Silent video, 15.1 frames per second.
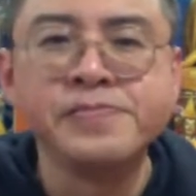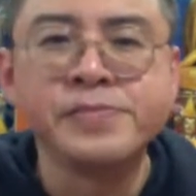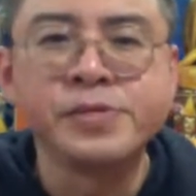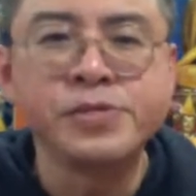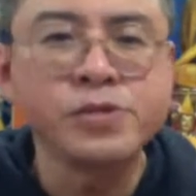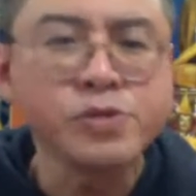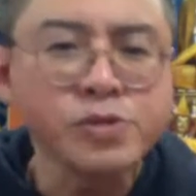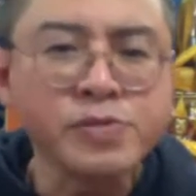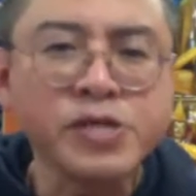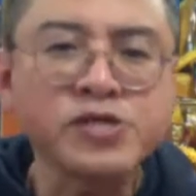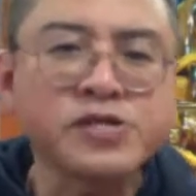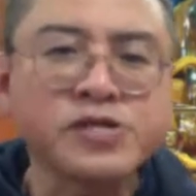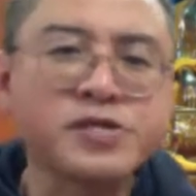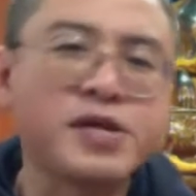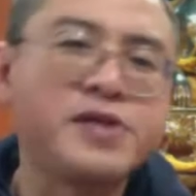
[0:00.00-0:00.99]
Not so
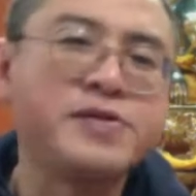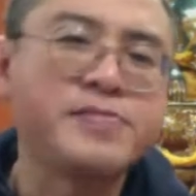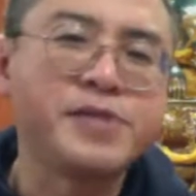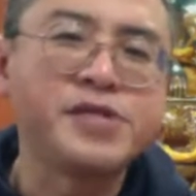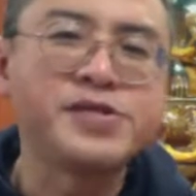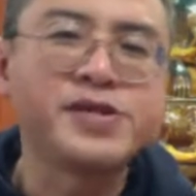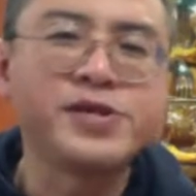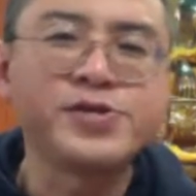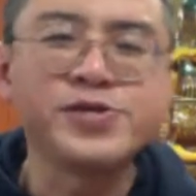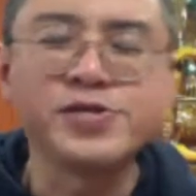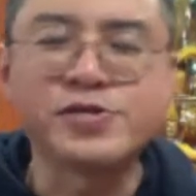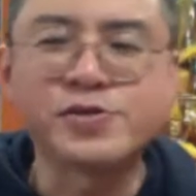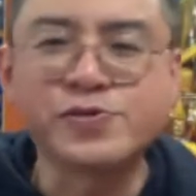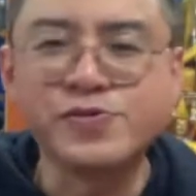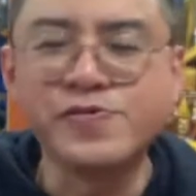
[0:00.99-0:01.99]
much that meditation
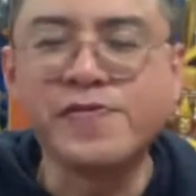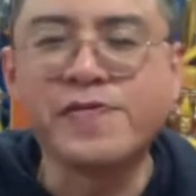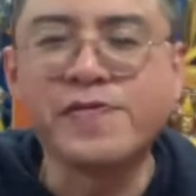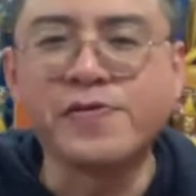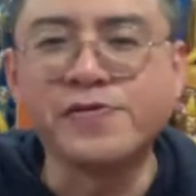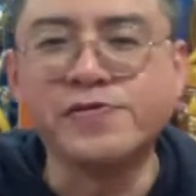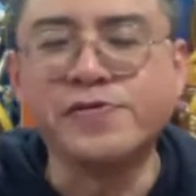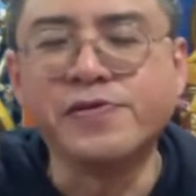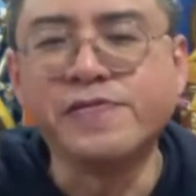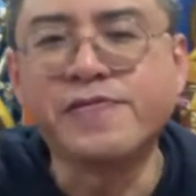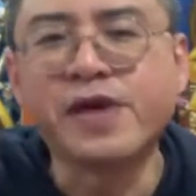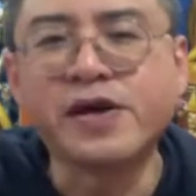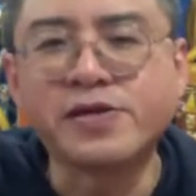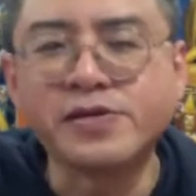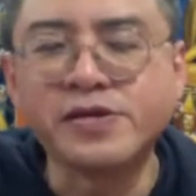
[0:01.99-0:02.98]
is good for you. In
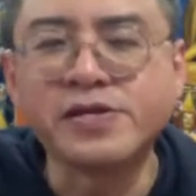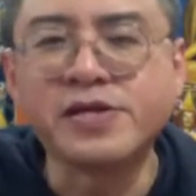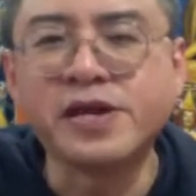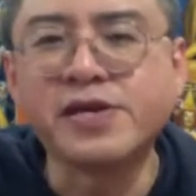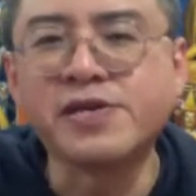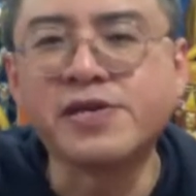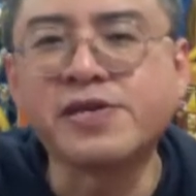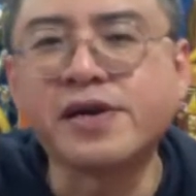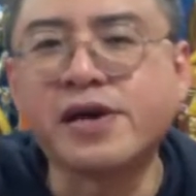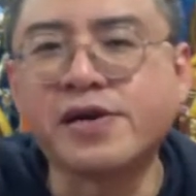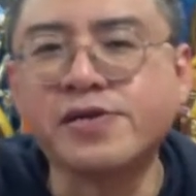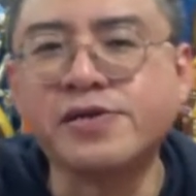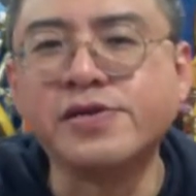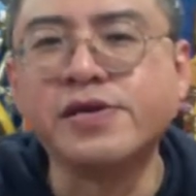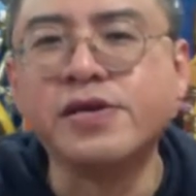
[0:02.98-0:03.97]
fact, these days
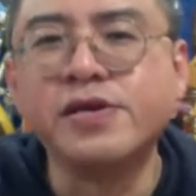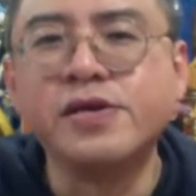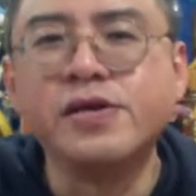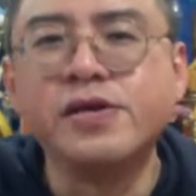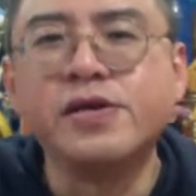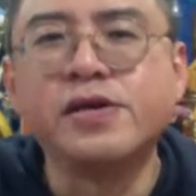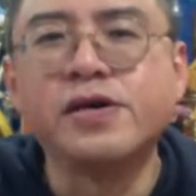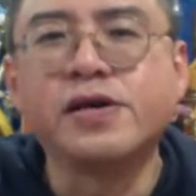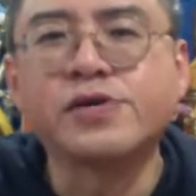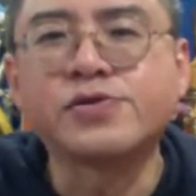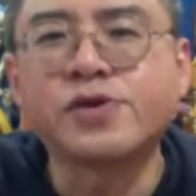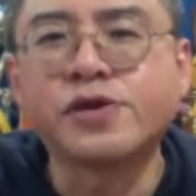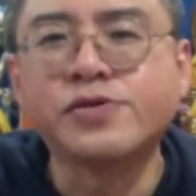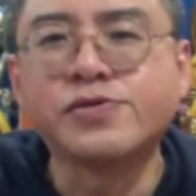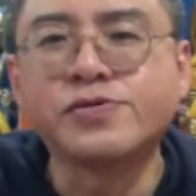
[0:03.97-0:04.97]
I
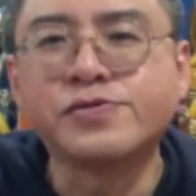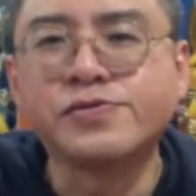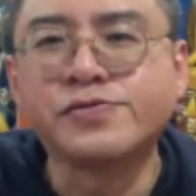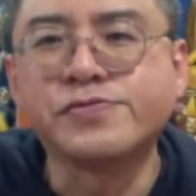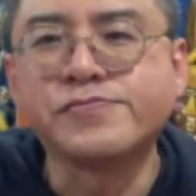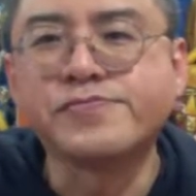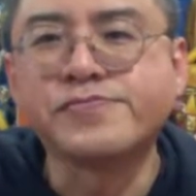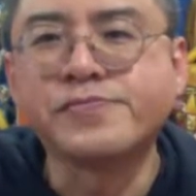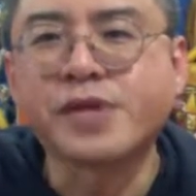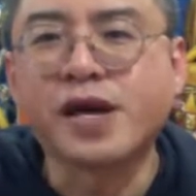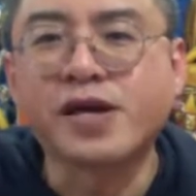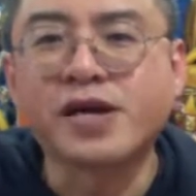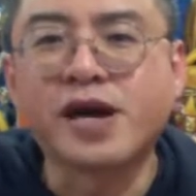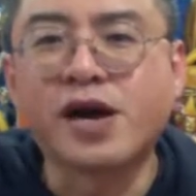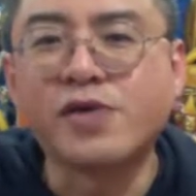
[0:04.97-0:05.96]
try to
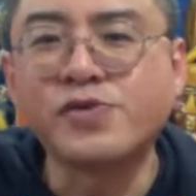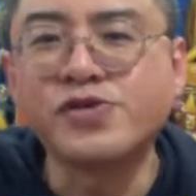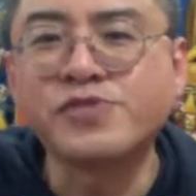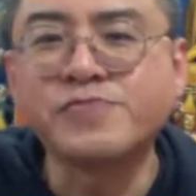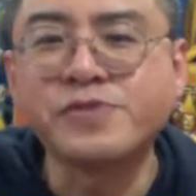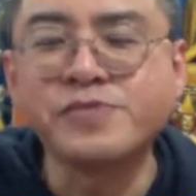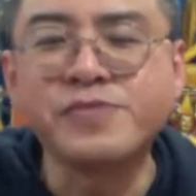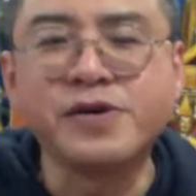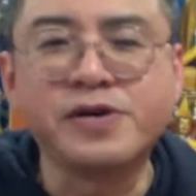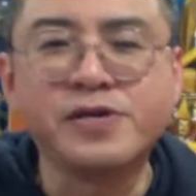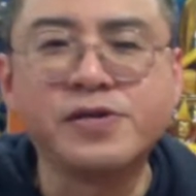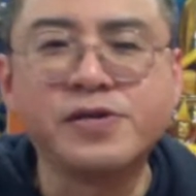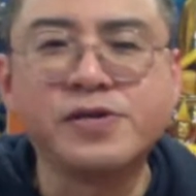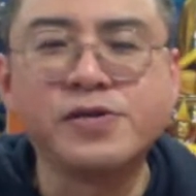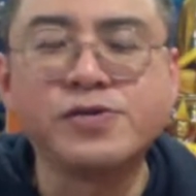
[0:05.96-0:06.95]
encourage
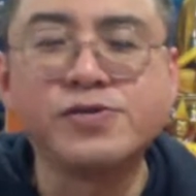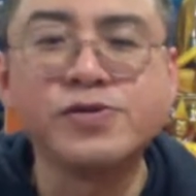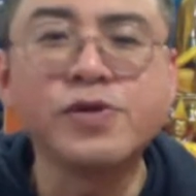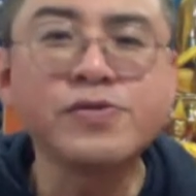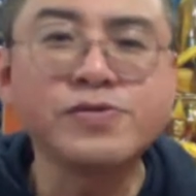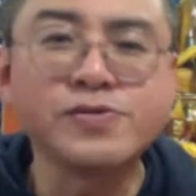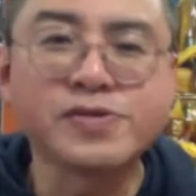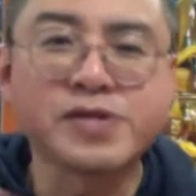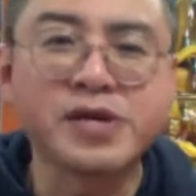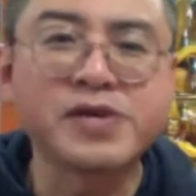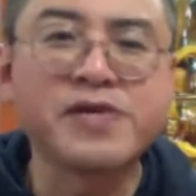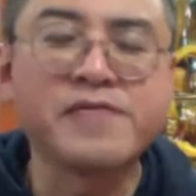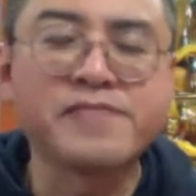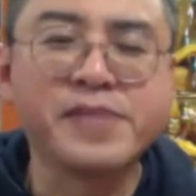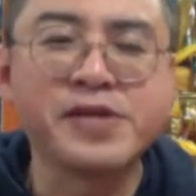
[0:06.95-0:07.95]
people not to think
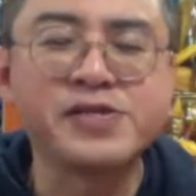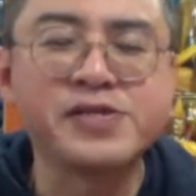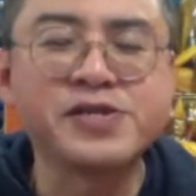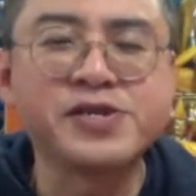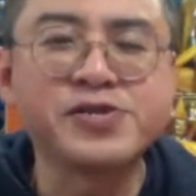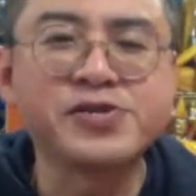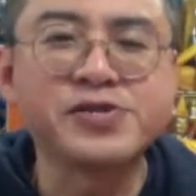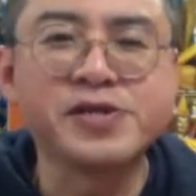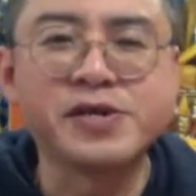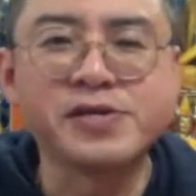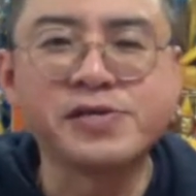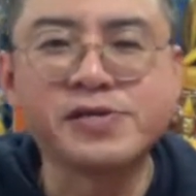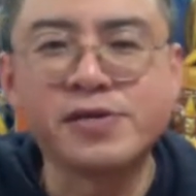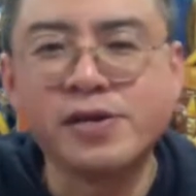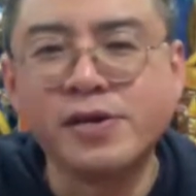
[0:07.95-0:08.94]
of meditation
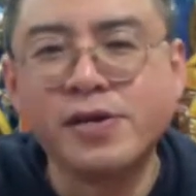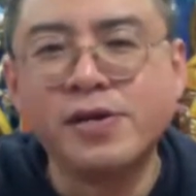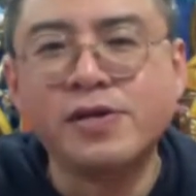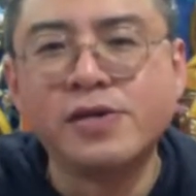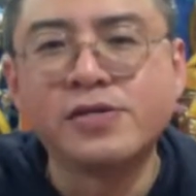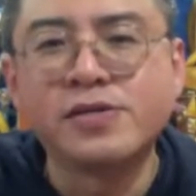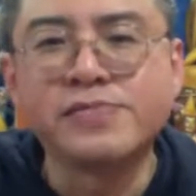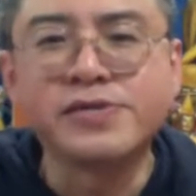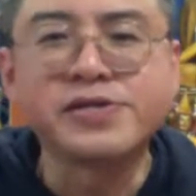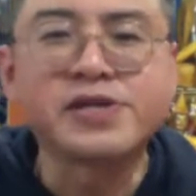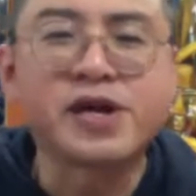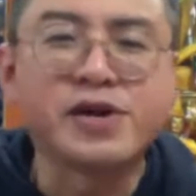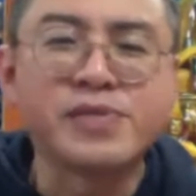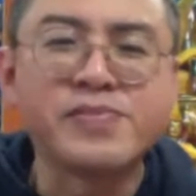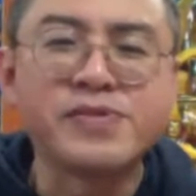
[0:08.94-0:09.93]
as something
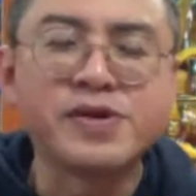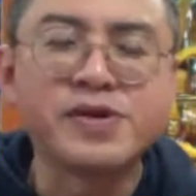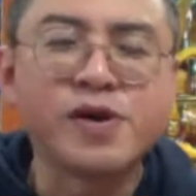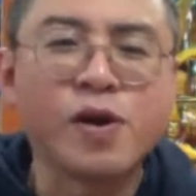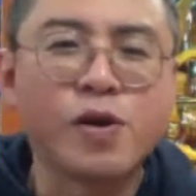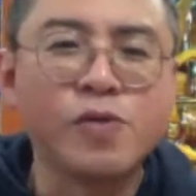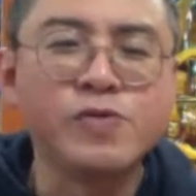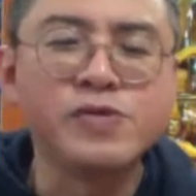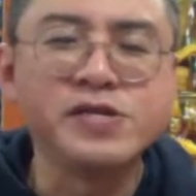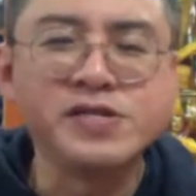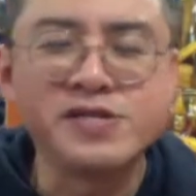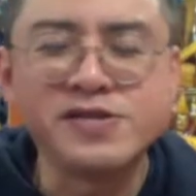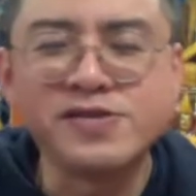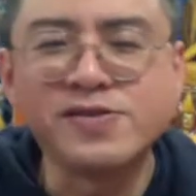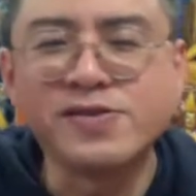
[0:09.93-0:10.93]
terribly
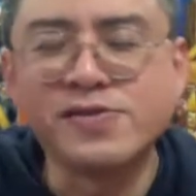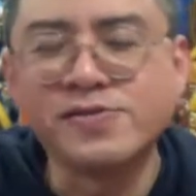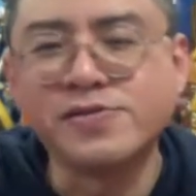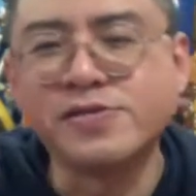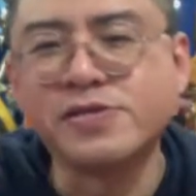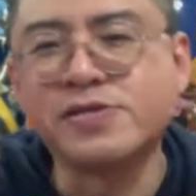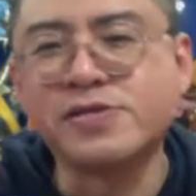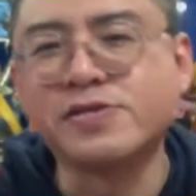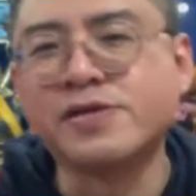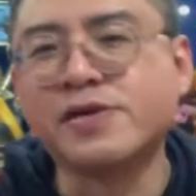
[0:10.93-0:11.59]
holy or is